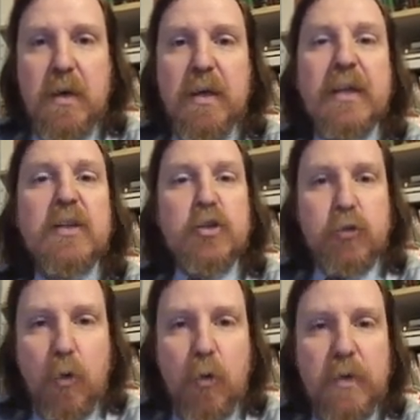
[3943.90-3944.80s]

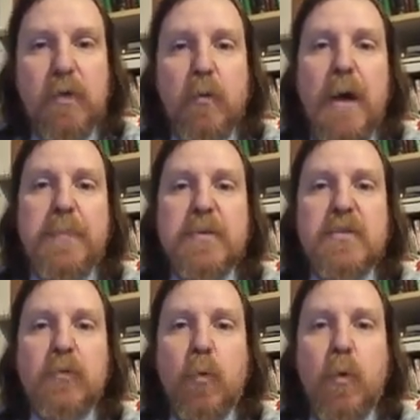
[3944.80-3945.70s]
controlling the weapons
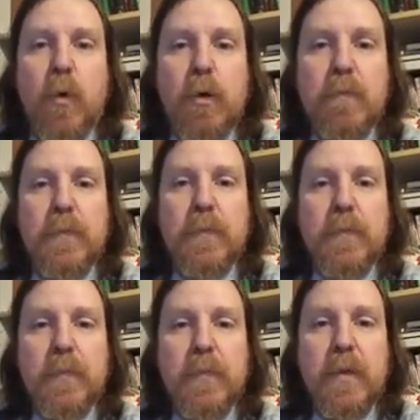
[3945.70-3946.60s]
of war
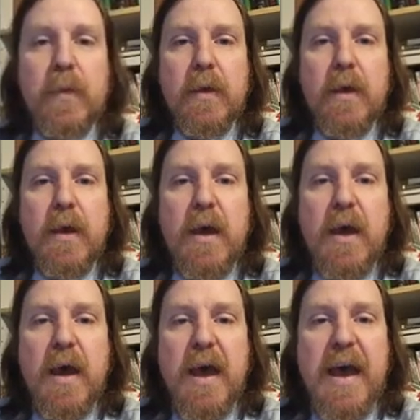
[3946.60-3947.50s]

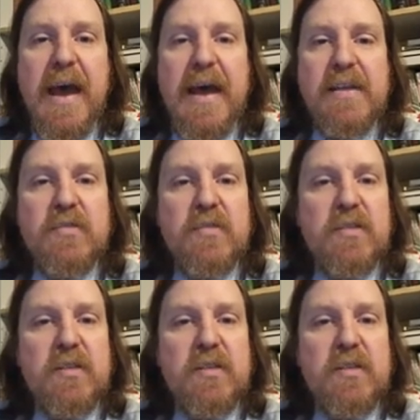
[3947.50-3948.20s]
and